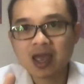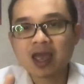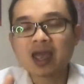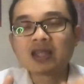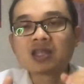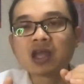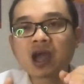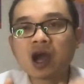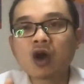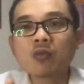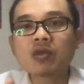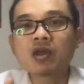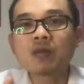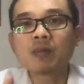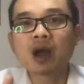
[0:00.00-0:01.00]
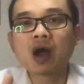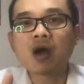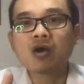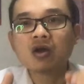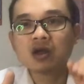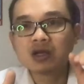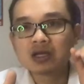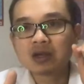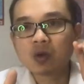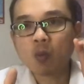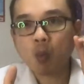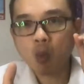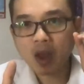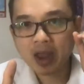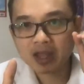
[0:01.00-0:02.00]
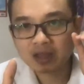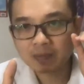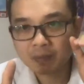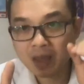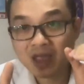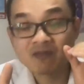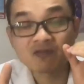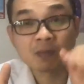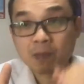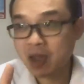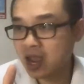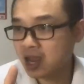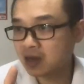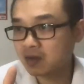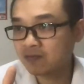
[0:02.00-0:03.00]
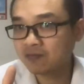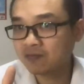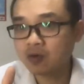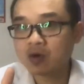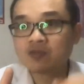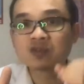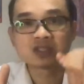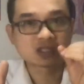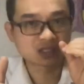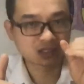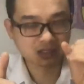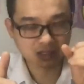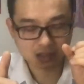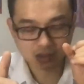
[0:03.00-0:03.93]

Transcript: and tell me about if the pain involves